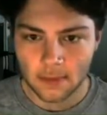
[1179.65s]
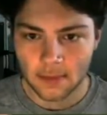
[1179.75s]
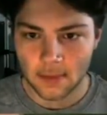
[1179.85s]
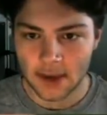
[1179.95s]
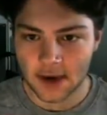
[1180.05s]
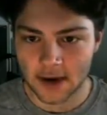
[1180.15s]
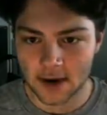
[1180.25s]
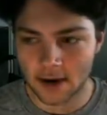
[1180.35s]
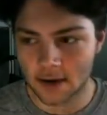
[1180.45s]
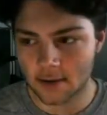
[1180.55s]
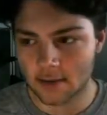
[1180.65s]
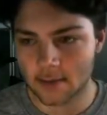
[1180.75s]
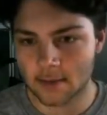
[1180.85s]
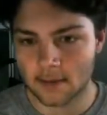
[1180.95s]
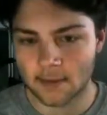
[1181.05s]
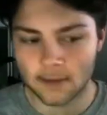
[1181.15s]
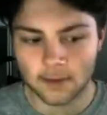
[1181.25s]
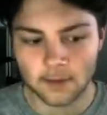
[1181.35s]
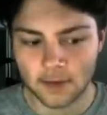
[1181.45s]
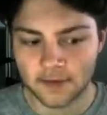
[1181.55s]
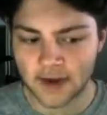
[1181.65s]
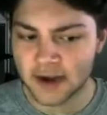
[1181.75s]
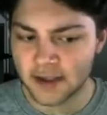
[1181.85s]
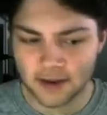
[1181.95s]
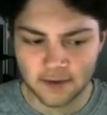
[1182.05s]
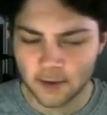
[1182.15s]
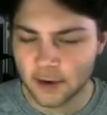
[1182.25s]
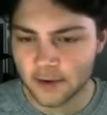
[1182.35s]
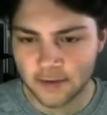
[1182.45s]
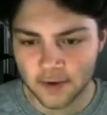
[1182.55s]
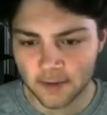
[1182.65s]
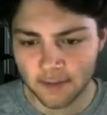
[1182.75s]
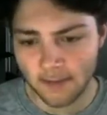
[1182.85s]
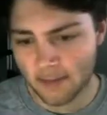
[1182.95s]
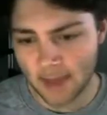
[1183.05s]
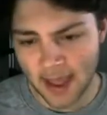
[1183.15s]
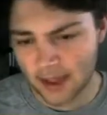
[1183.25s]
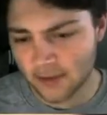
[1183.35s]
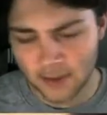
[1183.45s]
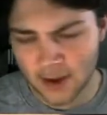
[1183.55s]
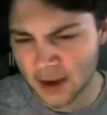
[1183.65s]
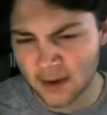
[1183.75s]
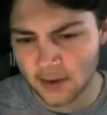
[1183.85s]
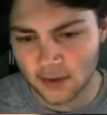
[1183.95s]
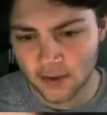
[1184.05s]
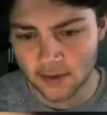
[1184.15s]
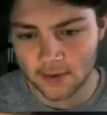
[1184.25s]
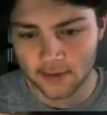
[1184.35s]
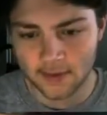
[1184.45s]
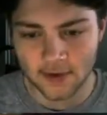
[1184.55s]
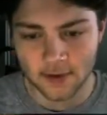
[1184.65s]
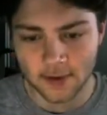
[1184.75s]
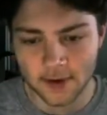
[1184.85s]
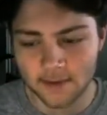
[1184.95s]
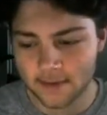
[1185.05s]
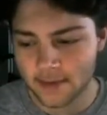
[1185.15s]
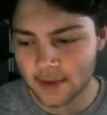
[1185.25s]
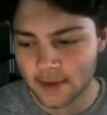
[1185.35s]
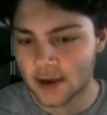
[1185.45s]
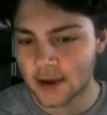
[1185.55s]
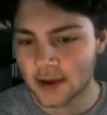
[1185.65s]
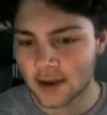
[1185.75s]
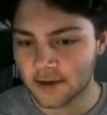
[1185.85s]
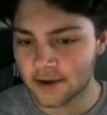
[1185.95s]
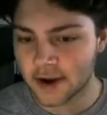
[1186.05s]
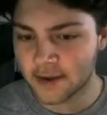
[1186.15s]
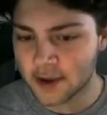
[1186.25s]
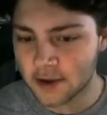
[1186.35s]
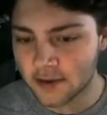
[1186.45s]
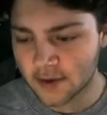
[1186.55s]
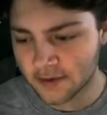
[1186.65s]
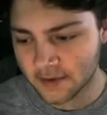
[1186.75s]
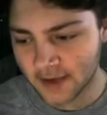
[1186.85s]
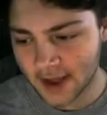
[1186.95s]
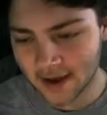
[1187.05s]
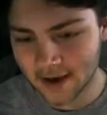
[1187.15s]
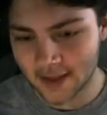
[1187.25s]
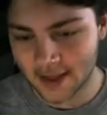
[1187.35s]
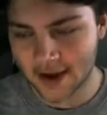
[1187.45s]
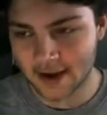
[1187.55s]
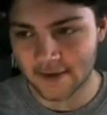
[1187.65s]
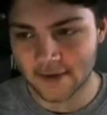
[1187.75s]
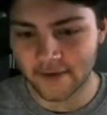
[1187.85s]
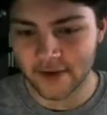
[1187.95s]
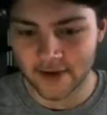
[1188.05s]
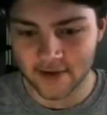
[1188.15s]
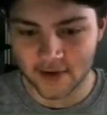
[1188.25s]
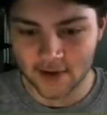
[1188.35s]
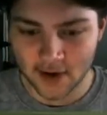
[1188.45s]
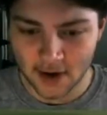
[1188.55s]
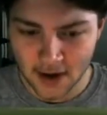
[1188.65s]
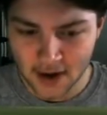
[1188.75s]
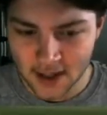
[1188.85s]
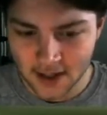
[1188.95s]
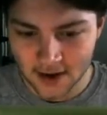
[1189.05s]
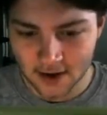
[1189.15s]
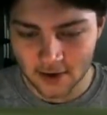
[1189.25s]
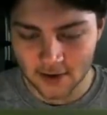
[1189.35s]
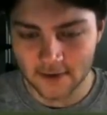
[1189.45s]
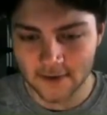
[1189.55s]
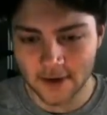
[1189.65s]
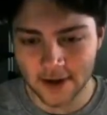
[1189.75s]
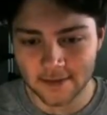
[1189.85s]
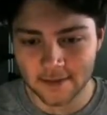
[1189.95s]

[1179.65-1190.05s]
There. We finally get rewarded for a bad swing, which is stupid. Considering how many good swings we've had that have given us nothing to show for them.